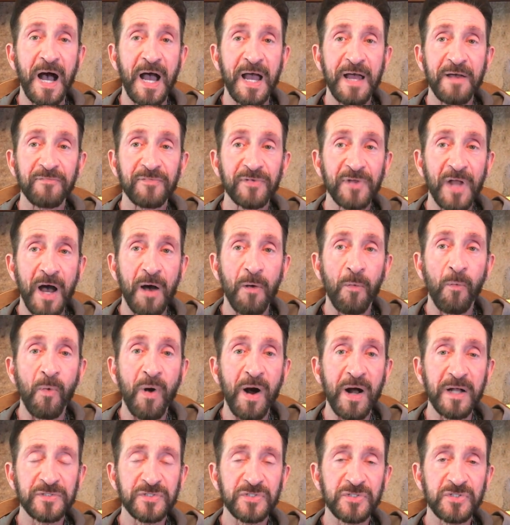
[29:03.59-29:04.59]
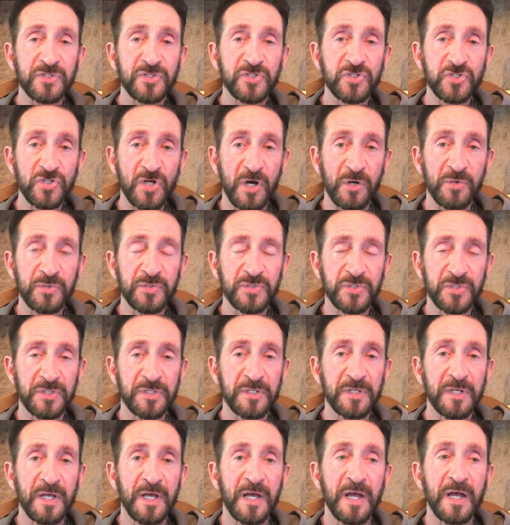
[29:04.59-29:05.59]
I have not watched The
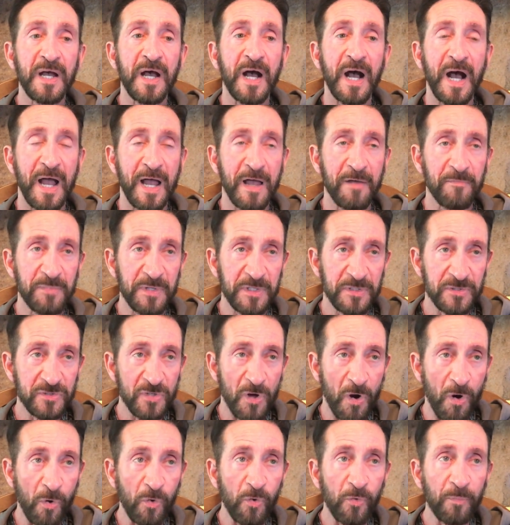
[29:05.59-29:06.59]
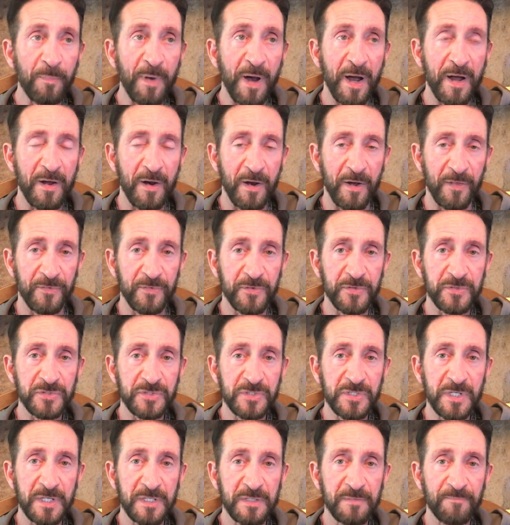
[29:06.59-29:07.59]
Chosen. I have been told by
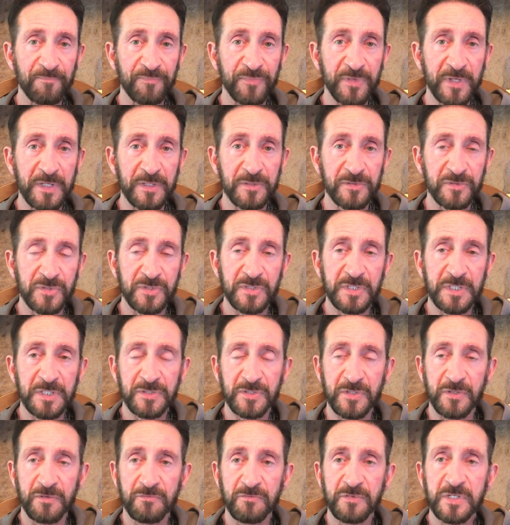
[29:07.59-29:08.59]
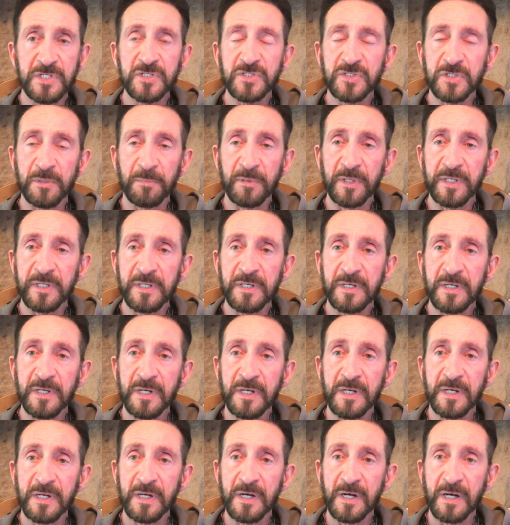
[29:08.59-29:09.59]
others that it's, it's a reasonably
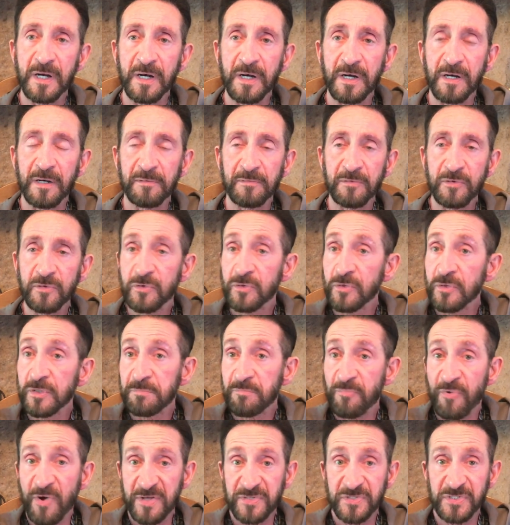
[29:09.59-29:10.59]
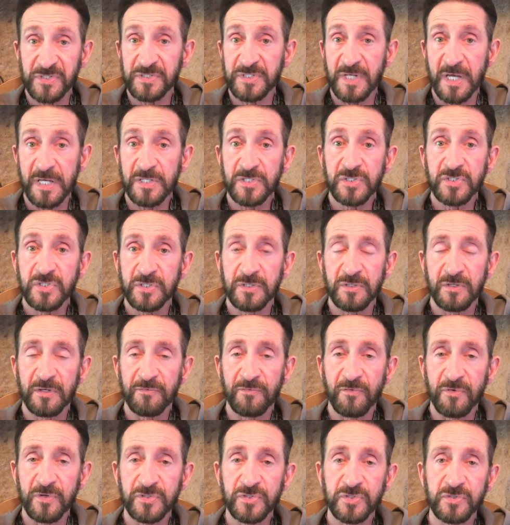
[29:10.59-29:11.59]
uh, good presentation
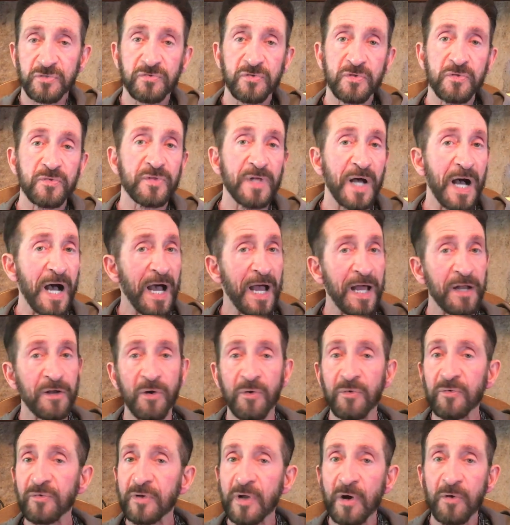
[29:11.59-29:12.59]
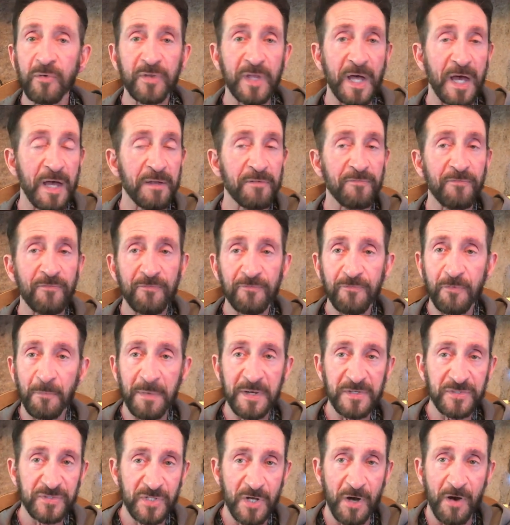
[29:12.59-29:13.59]
of Christian truth. I don't know that
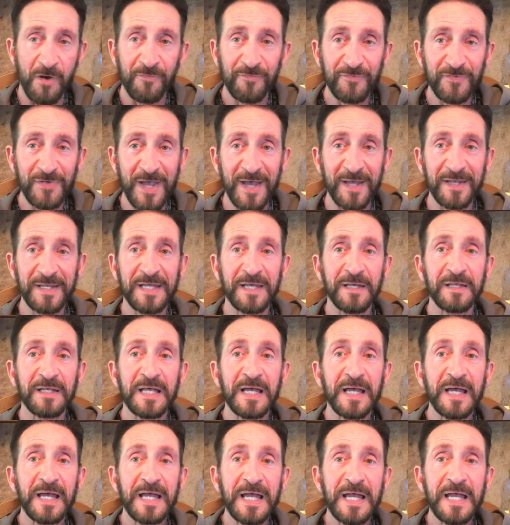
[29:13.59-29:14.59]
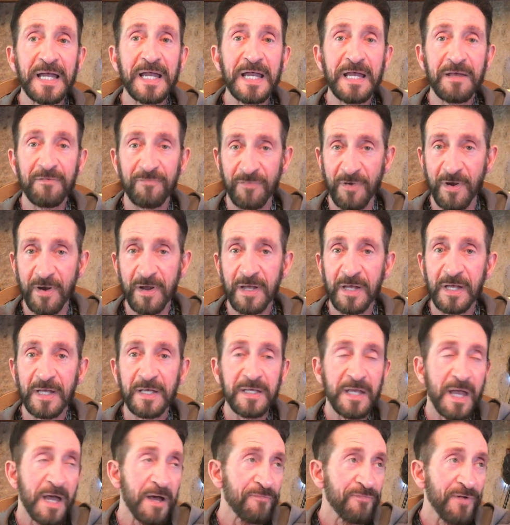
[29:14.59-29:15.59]
for myself yet. Wanna, it, should, it, it,
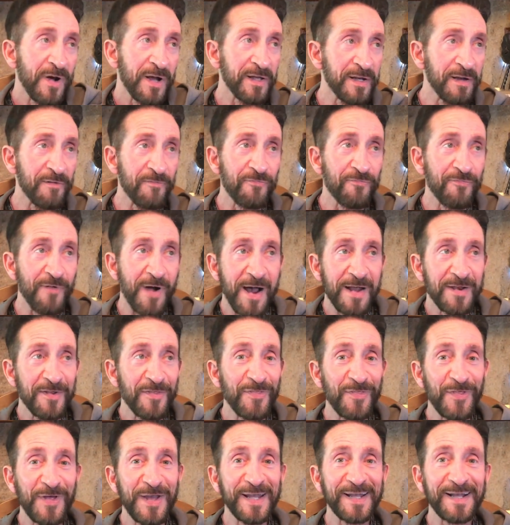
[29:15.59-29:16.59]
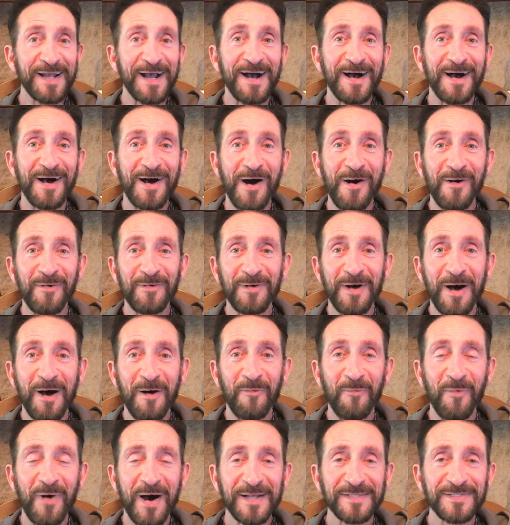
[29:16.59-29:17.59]
Yeah, if I can ever find the yeah. thing, I,
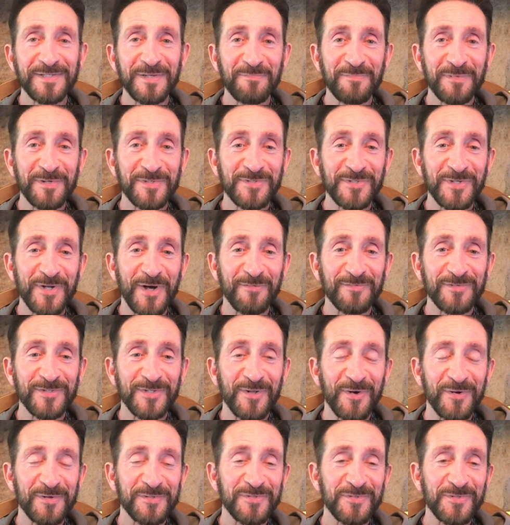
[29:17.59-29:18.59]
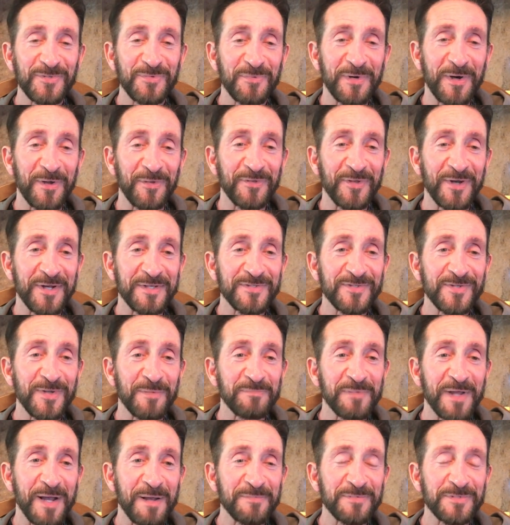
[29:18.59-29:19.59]
will watch it myself as long as it's well done.
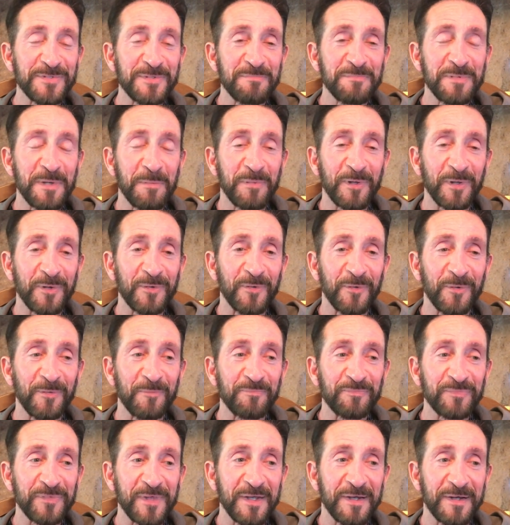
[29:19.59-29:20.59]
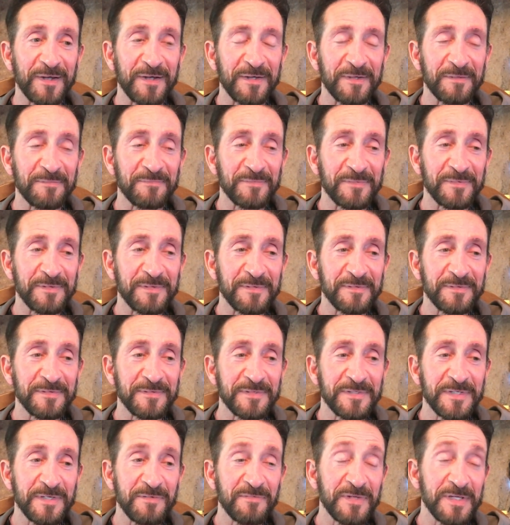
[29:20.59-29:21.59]
Sometimes the biblical uh,
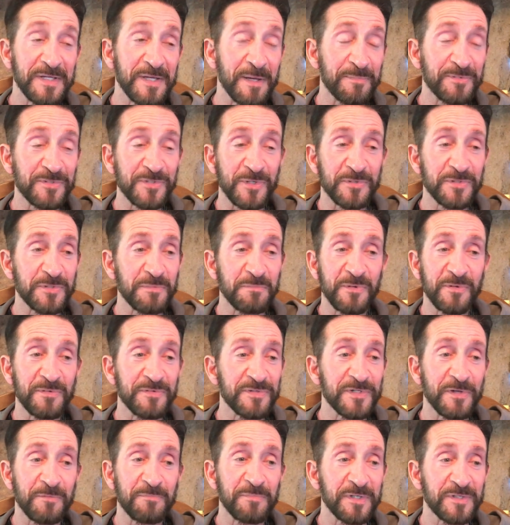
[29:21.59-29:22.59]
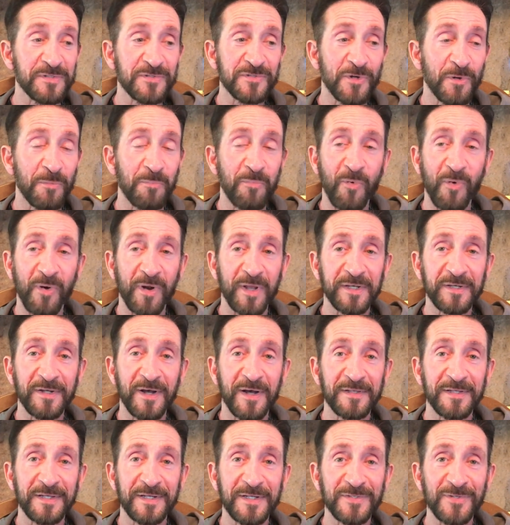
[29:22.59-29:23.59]
TV episodes and movies have been so poorly
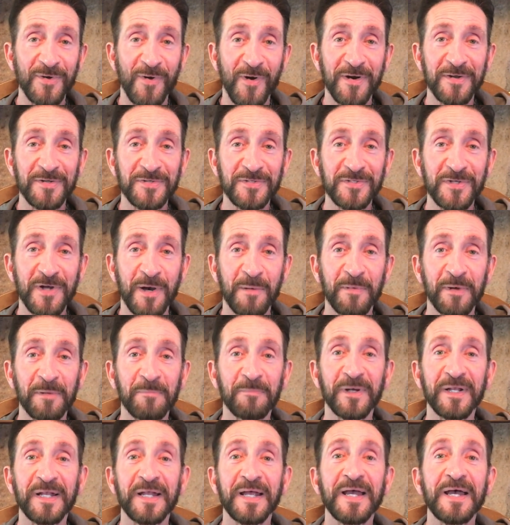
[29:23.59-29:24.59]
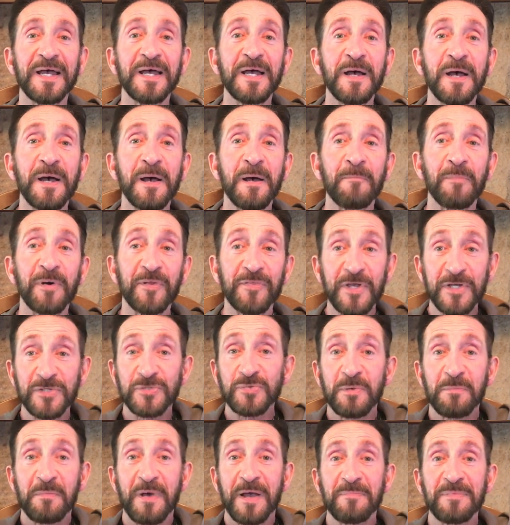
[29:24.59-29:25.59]
done that it's hard to stomach. But, but, this, but
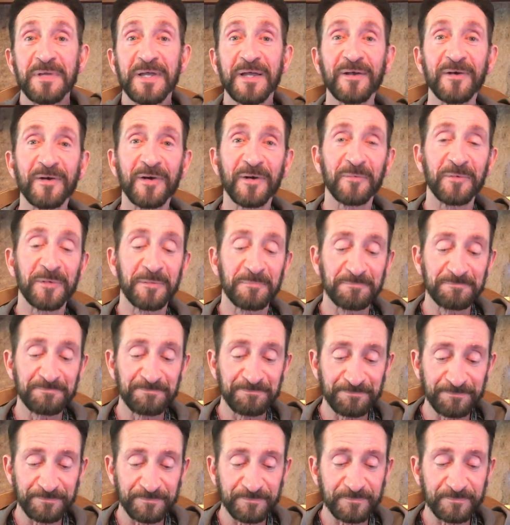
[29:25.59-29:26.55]
this one might be a good one.